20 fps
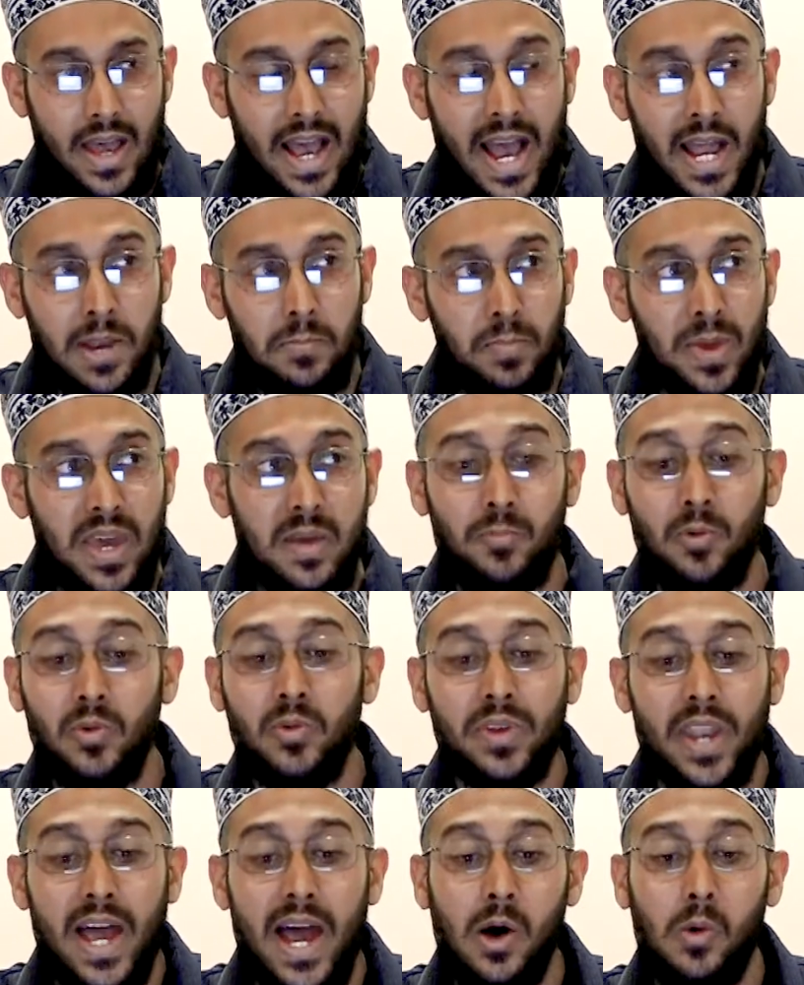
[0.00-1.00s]
And people
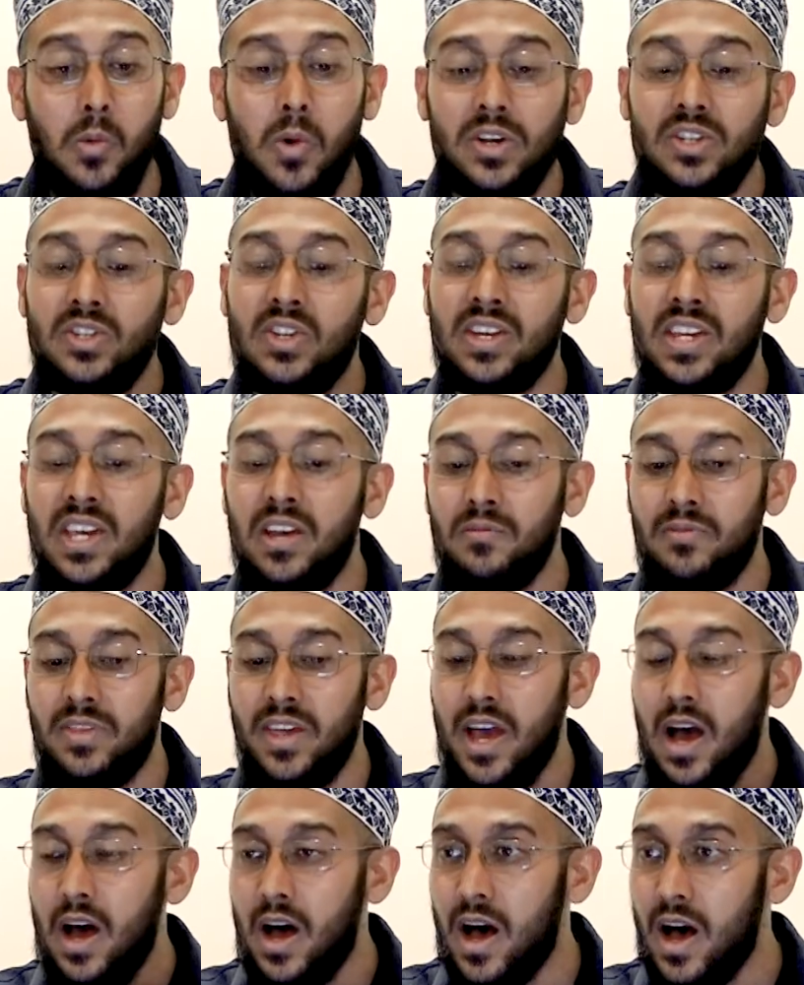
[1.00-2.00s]
now want to give
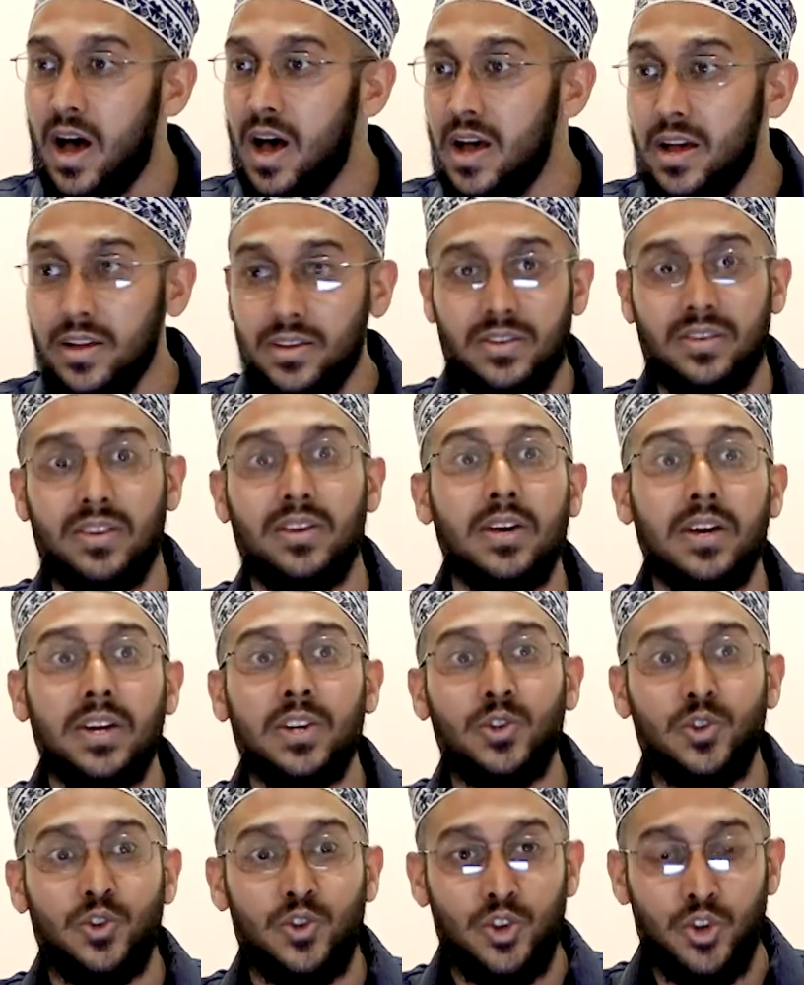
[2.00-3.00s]
their heart
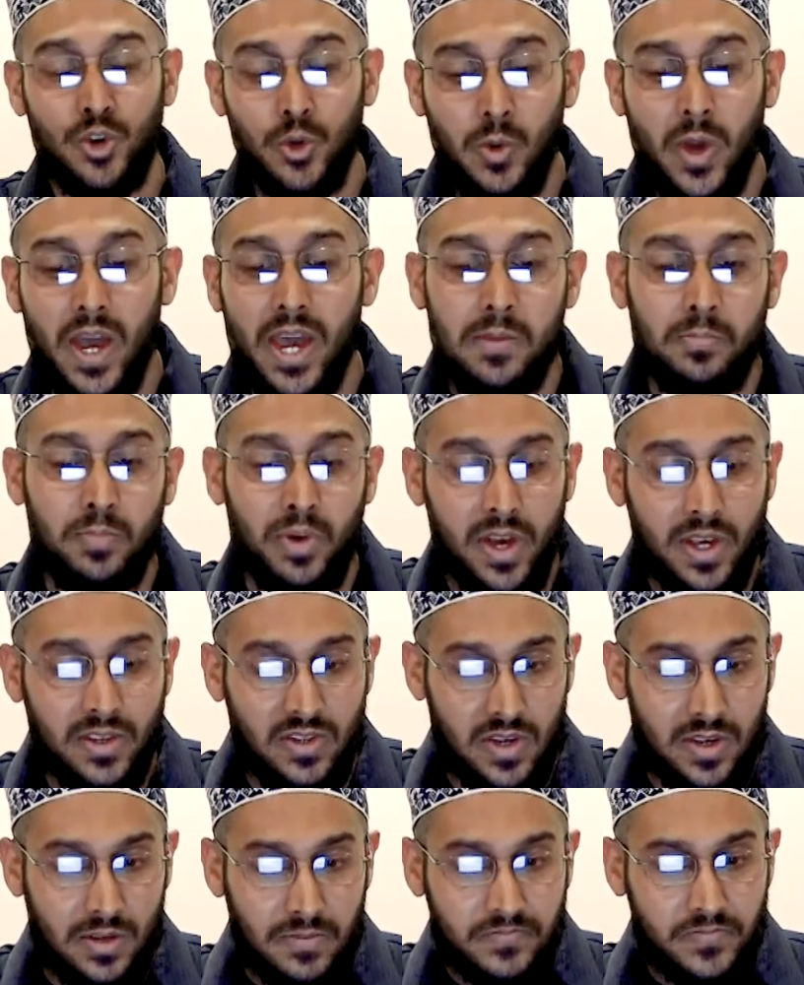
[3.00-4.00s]
to a
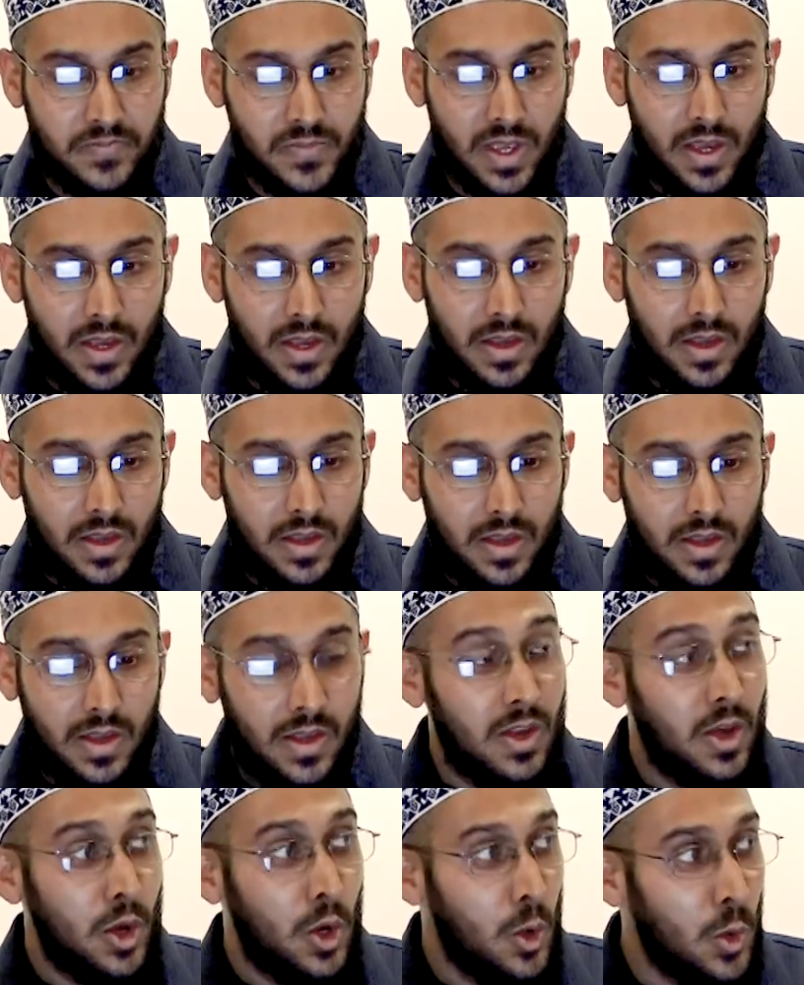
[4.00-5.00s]
person
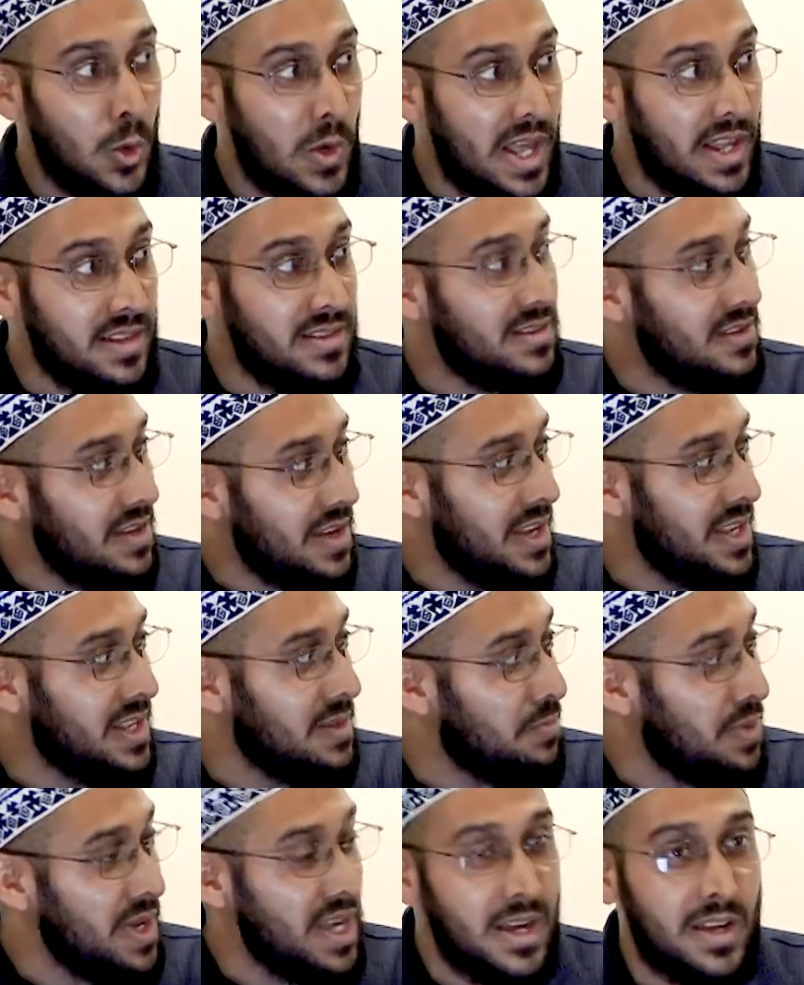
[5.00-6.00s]
who lets his
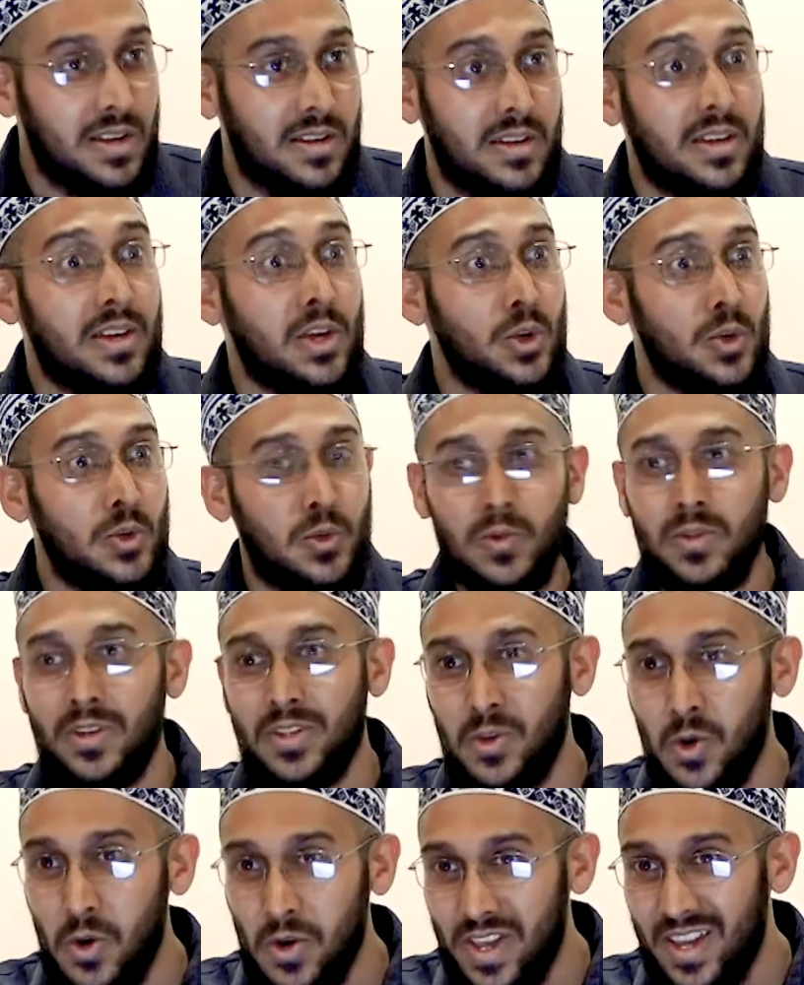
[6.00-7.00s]
beard do the
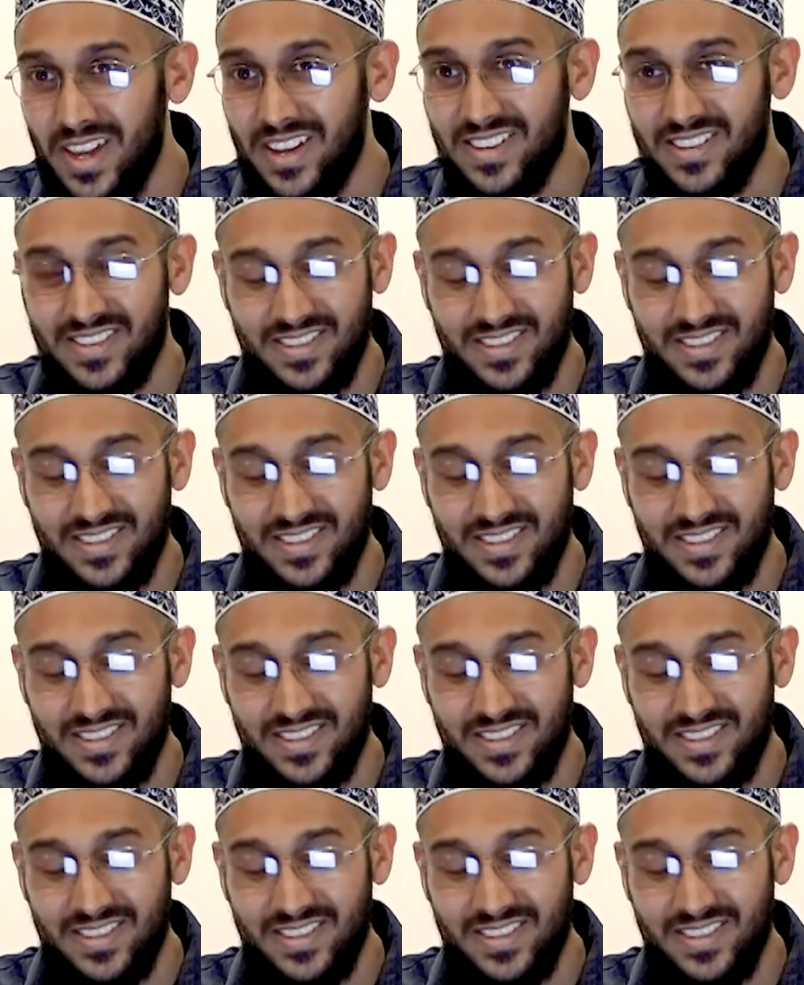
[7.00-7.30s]
talking.